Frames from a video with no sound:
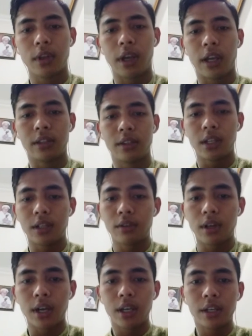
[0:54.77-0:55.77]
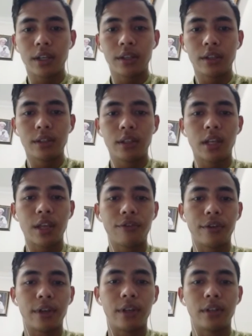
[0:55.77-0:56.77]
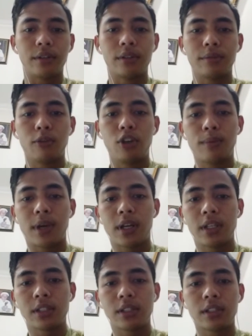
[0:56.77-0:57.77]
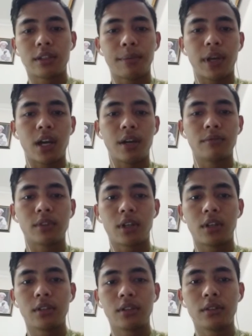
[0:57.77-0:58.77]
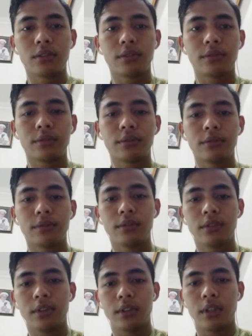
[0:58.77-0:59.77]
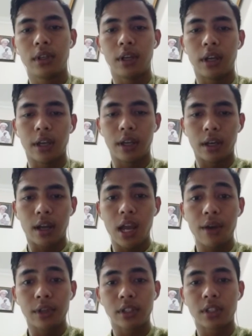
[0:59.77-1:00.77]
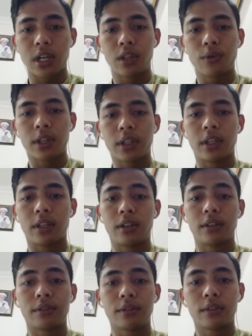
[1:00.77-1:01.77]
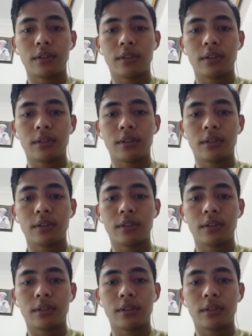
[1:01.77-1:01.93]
And now I live in Bulumanis, my hometown. And I was graduated in